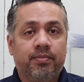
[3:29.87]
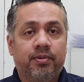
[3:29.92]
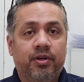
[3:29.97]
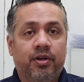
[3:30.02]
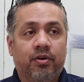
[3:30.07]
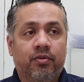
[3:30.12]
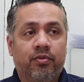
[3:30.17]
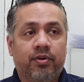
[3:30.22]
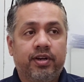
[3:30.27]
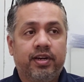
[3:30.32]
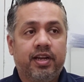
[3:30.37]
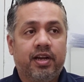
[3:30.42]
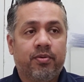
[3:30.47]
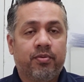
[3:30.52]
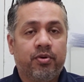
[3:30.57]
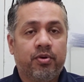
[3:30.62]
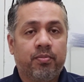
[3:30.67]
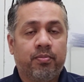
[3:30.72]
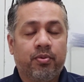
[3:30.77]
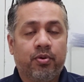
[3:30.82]
Right now
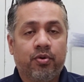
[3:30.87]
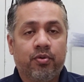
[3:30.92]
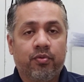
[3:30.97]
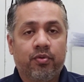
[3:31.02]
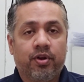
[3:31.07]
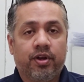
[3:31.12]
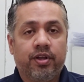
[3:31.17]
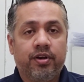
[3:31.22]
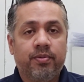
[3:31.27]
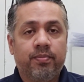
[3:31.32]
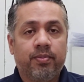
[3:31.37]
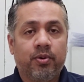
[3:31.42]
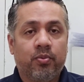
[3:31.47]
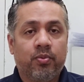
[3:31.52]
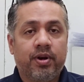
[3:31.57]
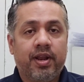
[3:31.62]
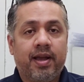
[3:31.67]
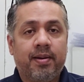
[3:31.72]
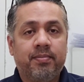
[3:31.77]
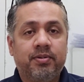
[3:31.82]
we're in a bull run, but
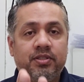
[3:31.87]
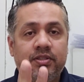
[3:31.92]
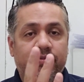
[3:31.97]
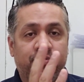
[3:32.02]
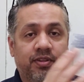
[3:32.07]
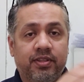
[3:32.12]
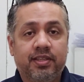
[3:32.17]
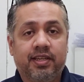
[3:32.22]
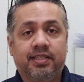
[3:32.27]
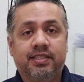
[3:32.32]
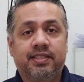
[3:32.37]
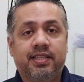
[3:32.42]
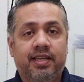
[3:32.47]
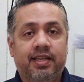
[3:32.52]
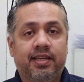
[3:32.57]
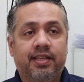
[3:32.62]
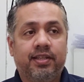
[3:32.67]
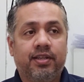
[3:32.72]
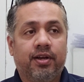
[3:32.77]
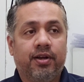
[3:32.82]
what happens if it does
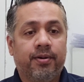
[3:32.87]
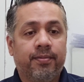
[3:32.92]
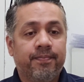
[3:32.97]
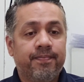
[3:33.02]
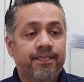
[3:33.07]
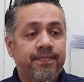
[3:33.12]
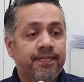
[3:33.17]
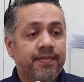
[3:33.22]
take a dump